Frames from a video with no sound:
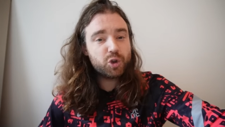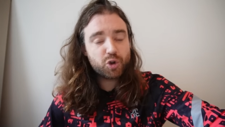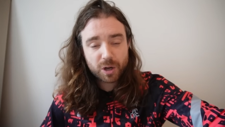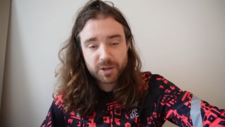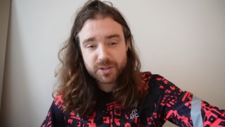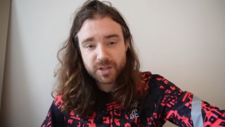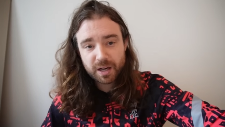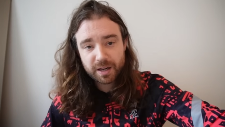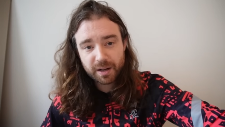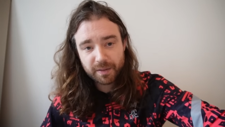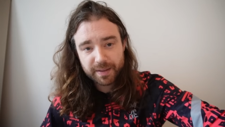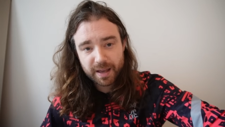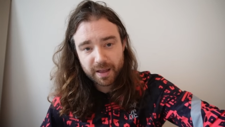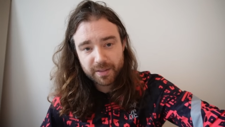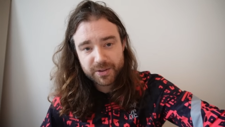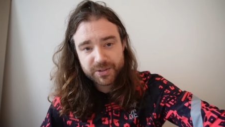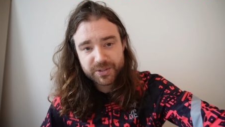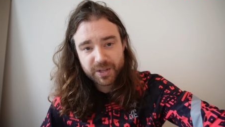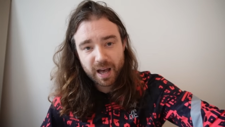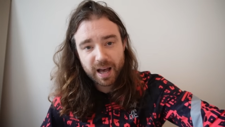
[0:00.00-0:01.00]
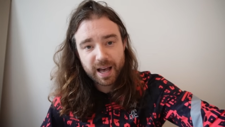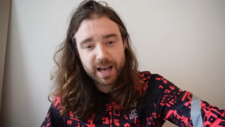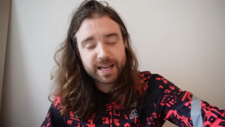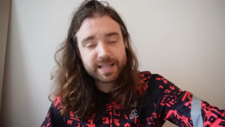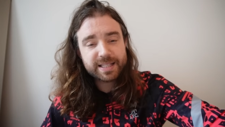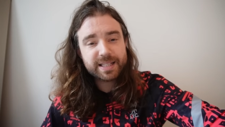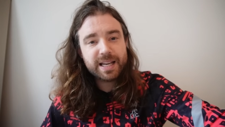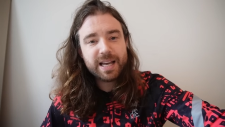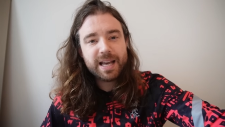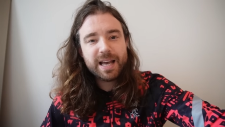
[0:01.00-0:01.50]
Trossard on the other
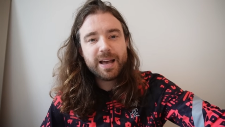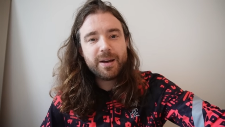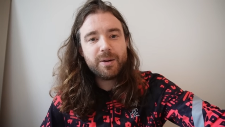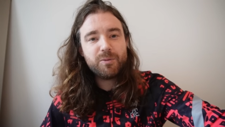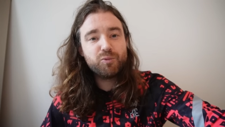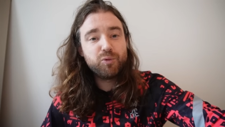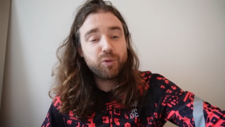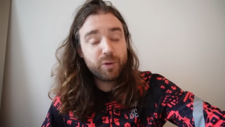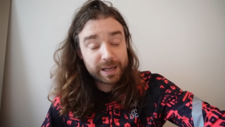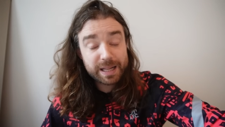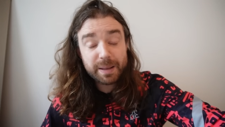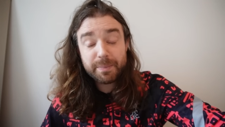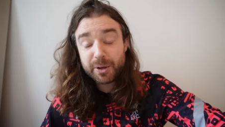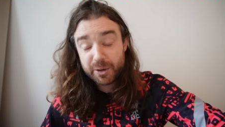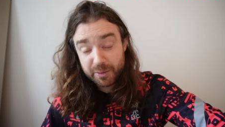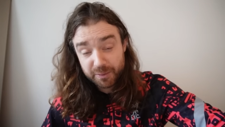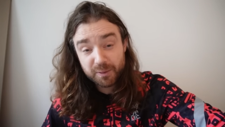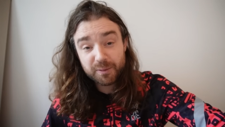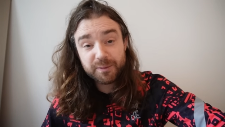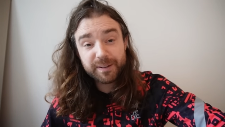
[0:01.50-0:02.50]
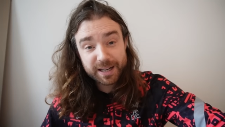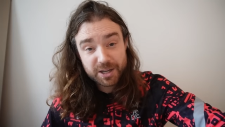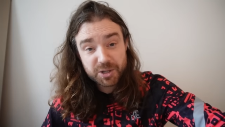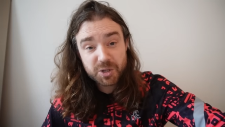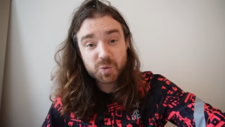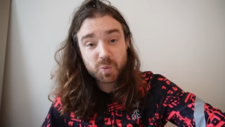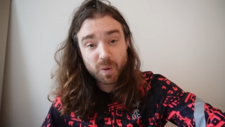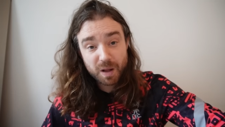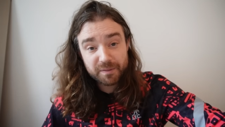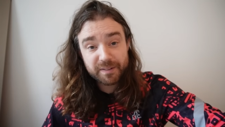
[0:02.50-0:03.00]
side, really beautiful finish
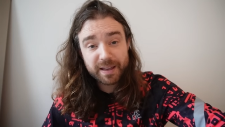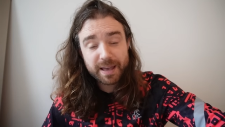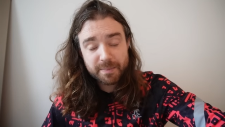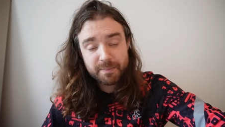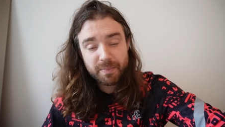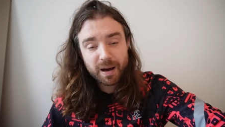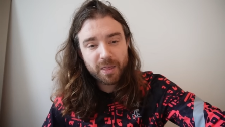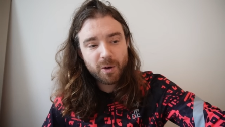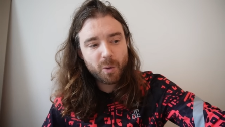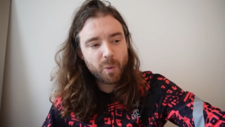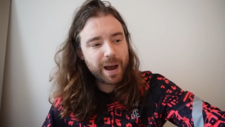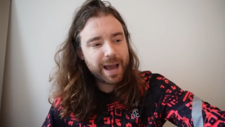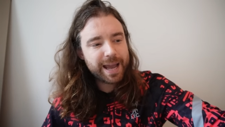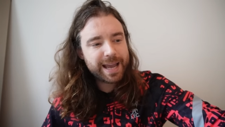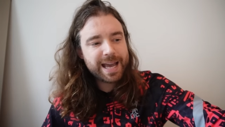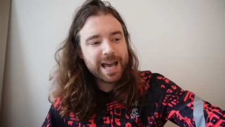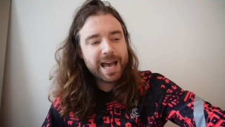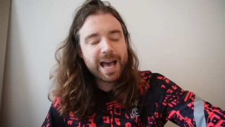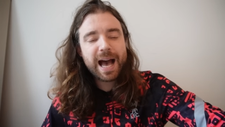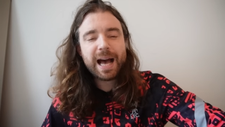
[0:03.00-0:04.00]
as well for him, by the way,